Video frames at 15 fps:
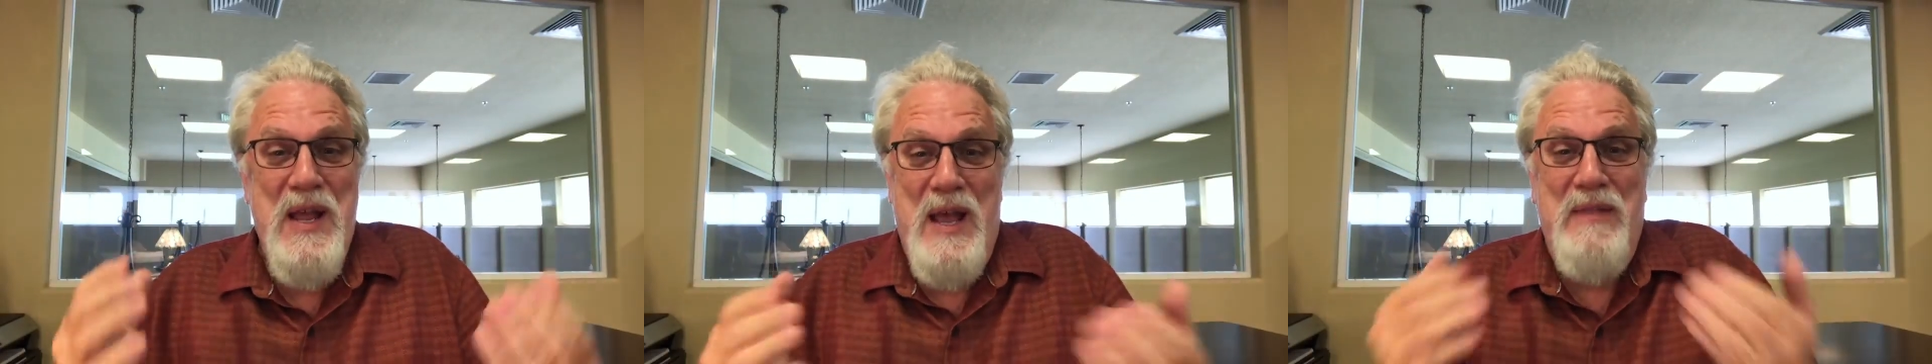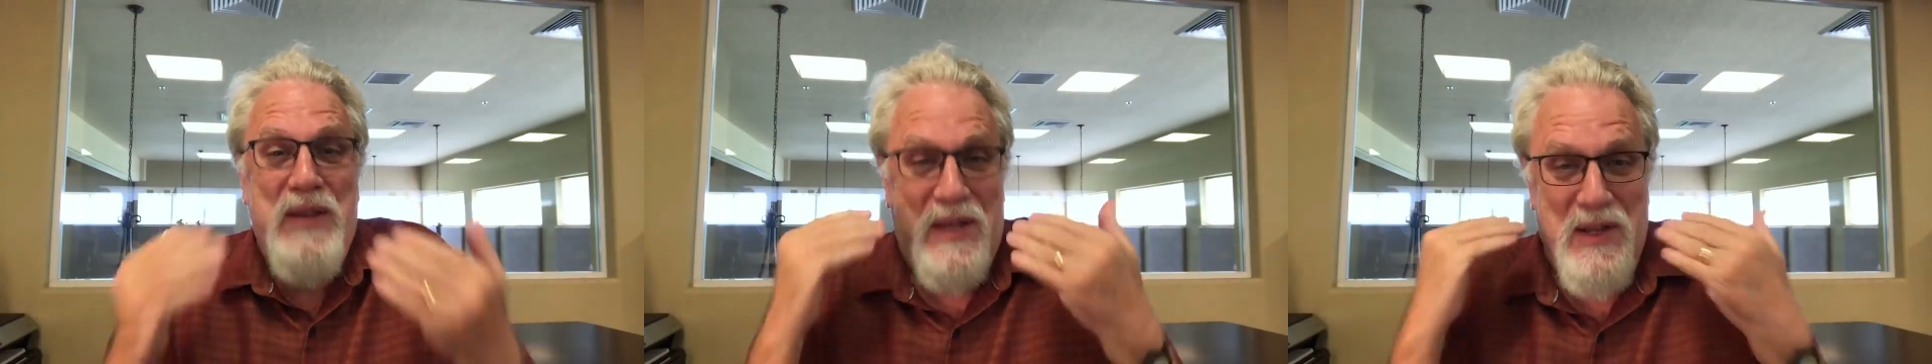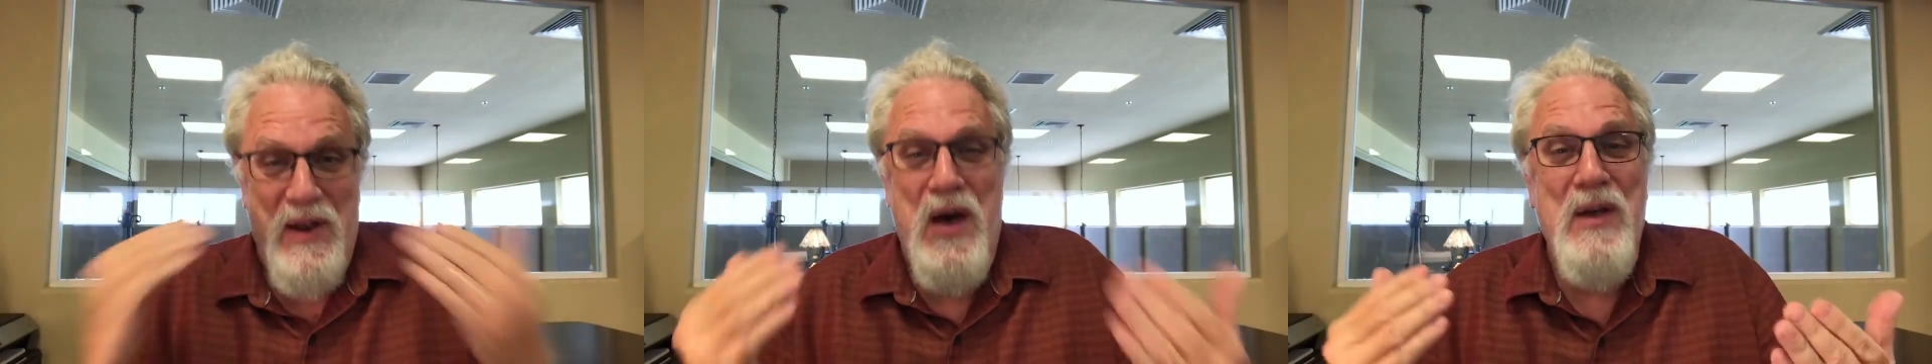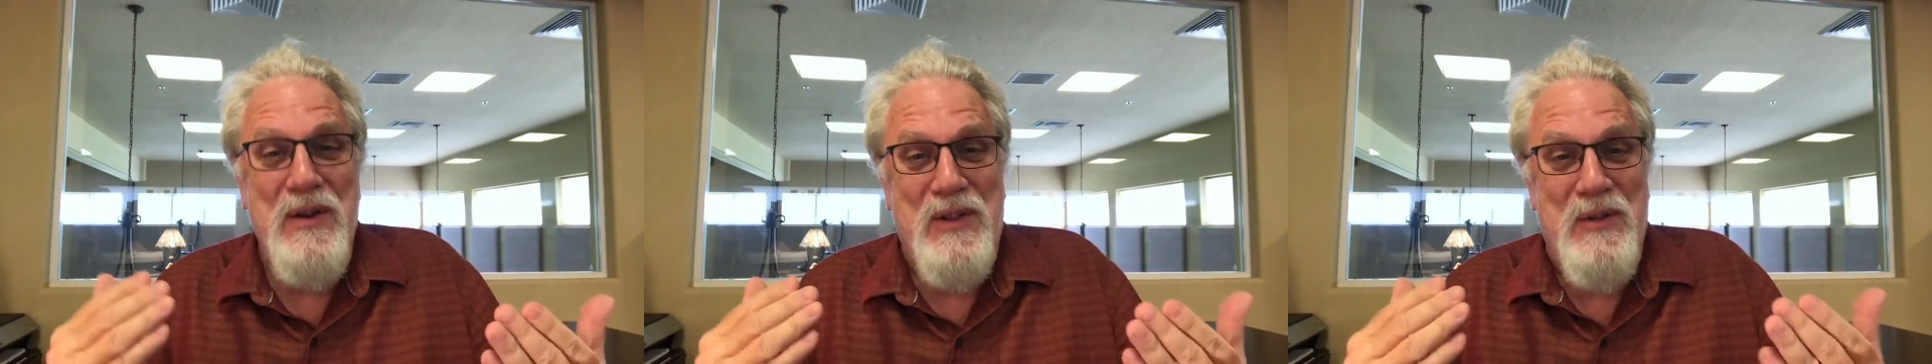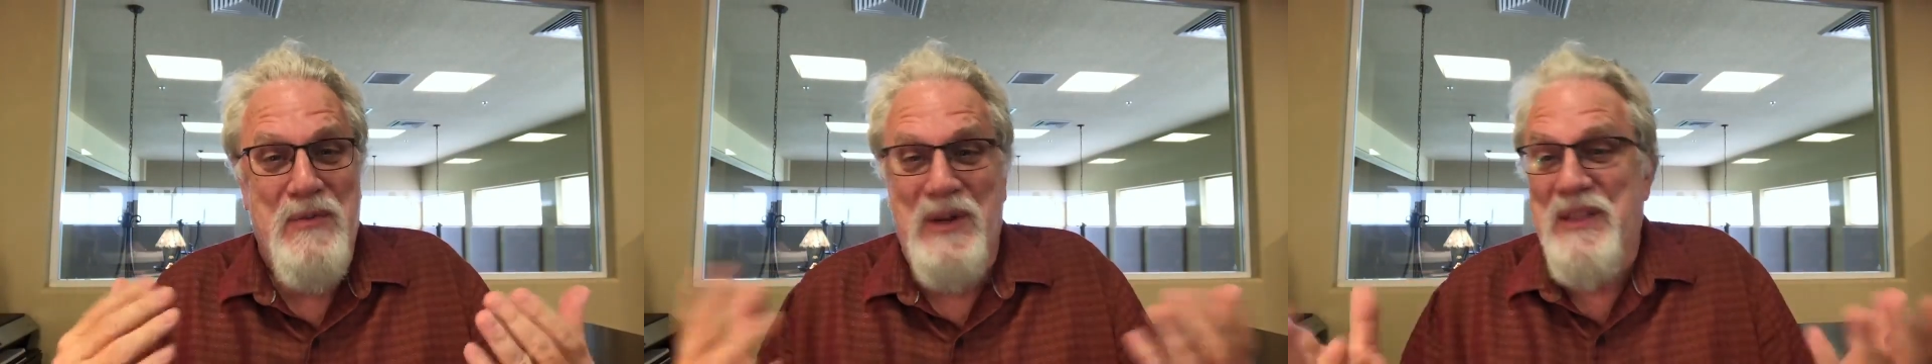and the
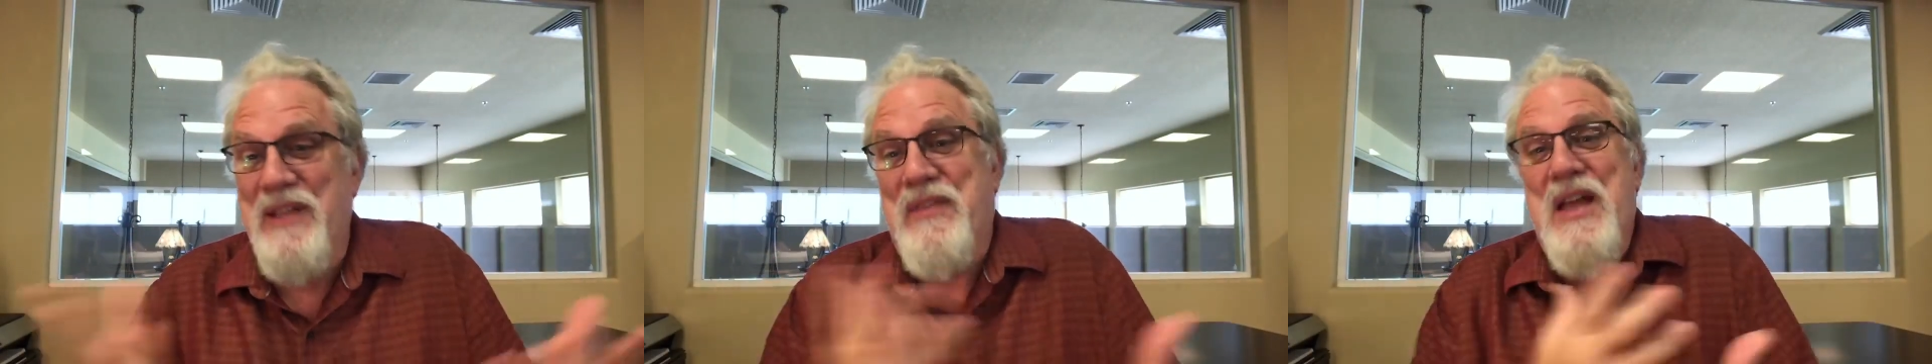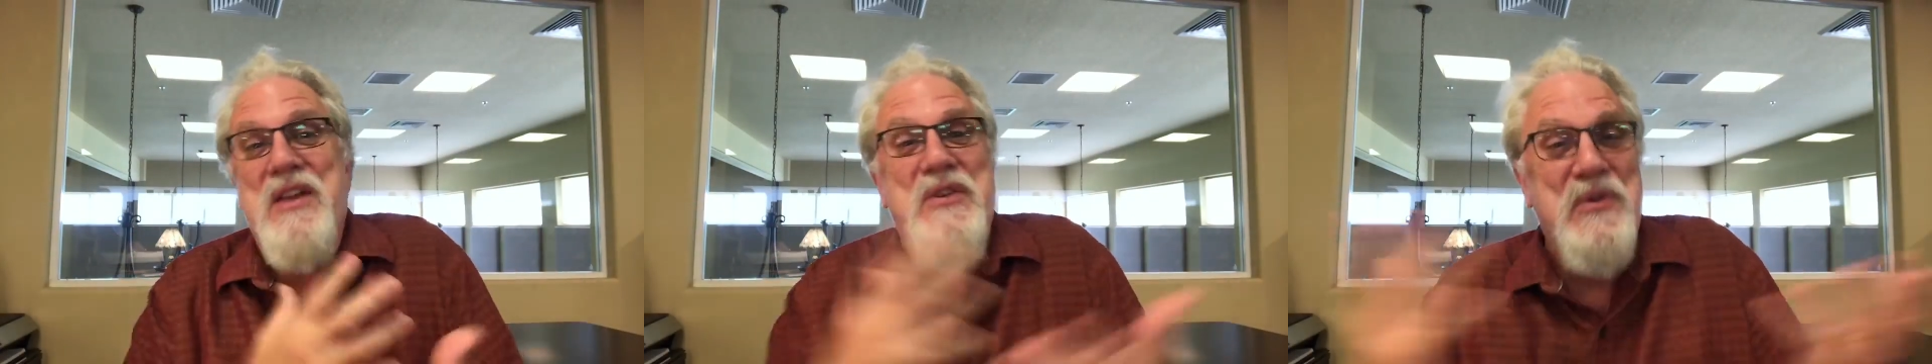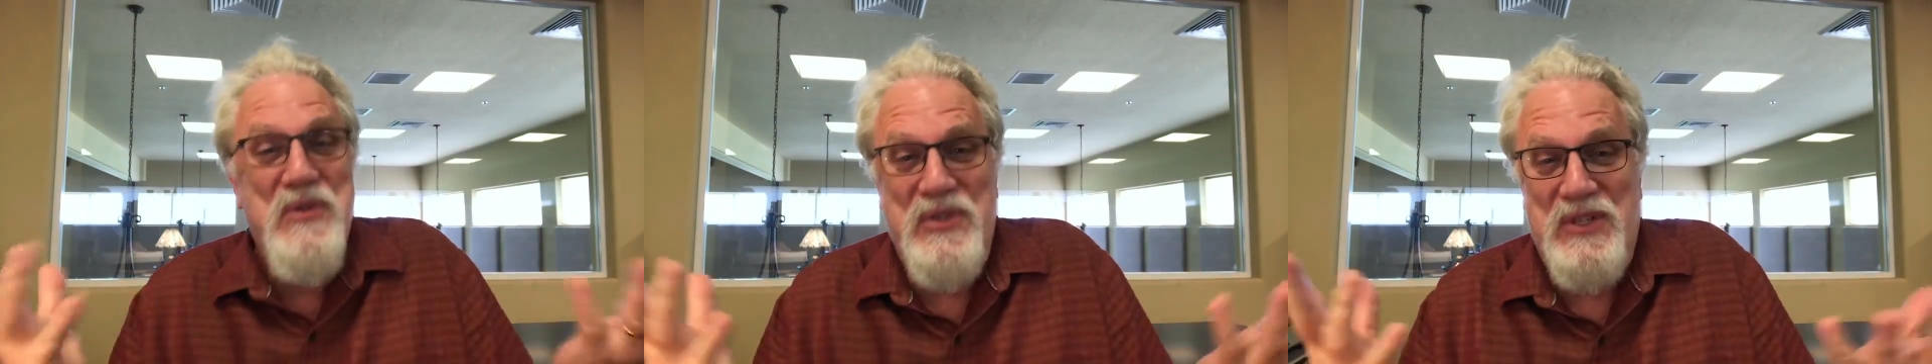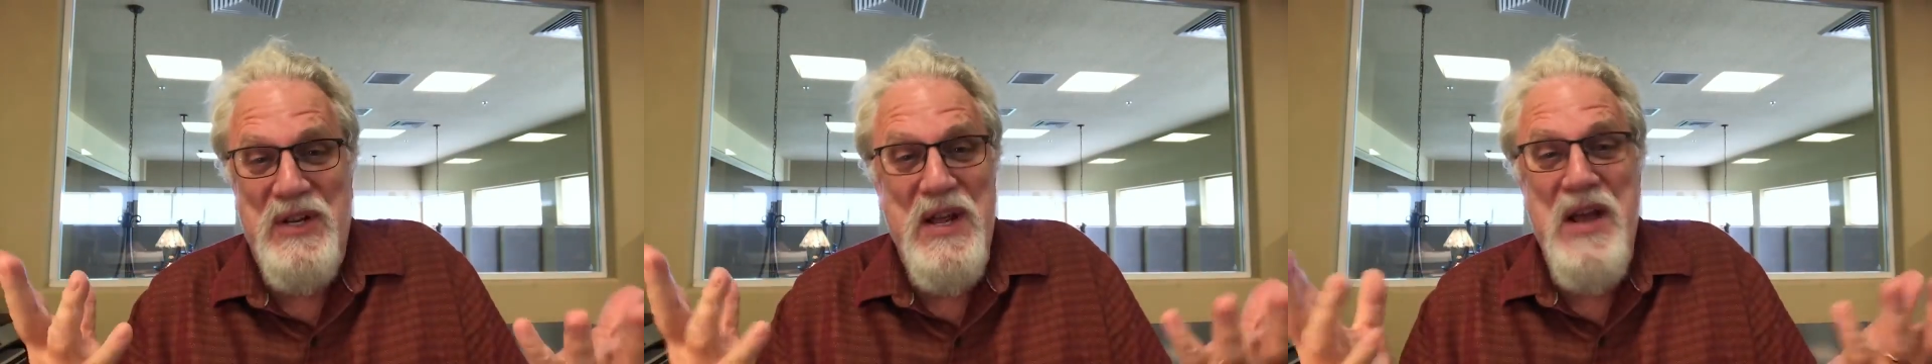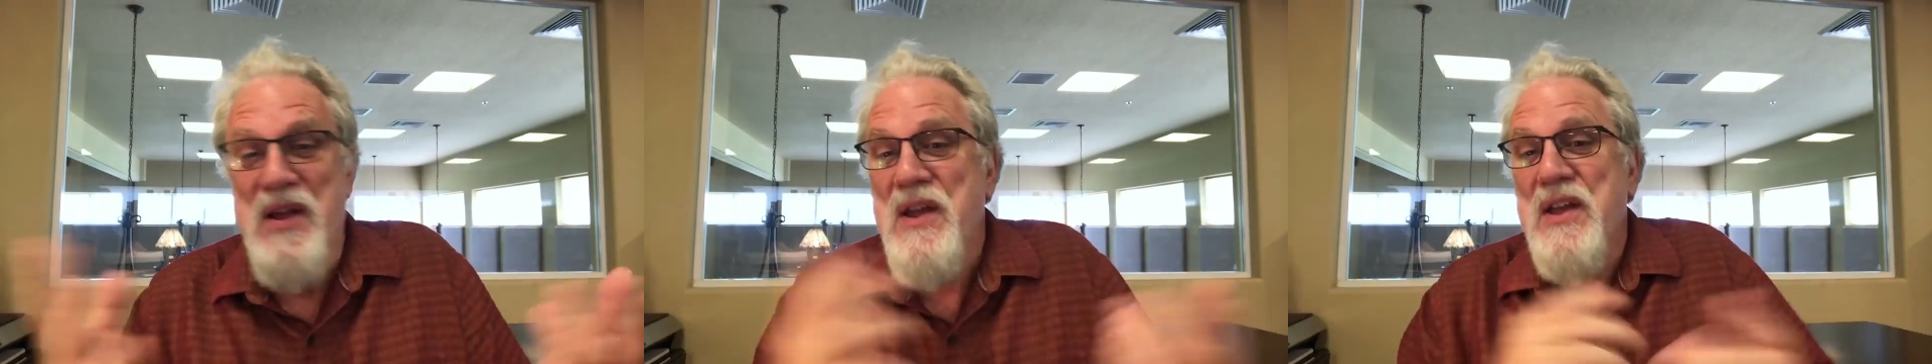canonical one that they use
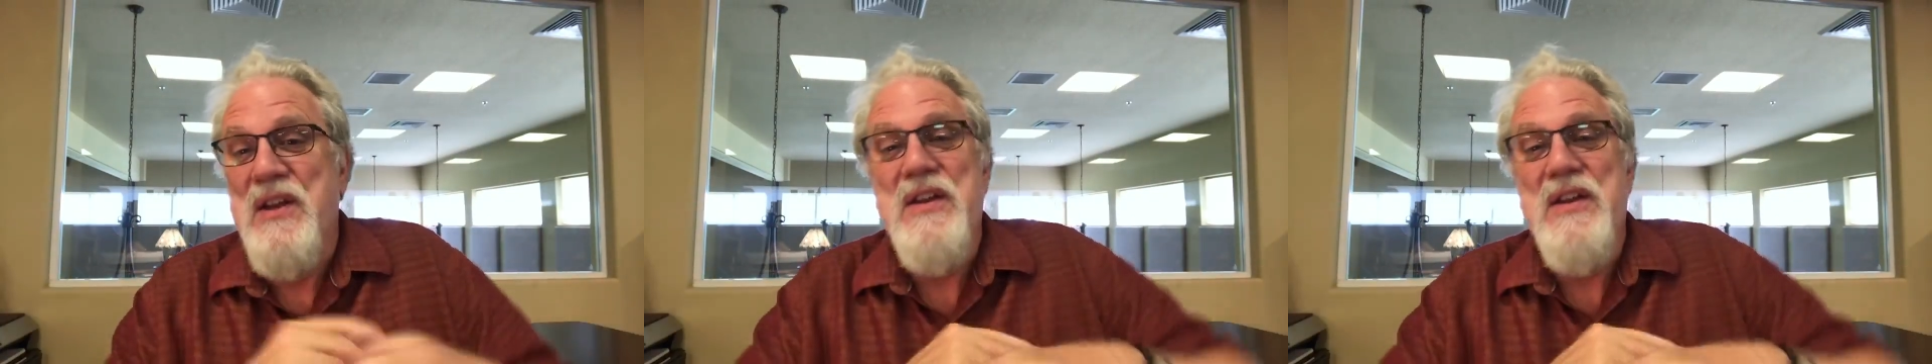today.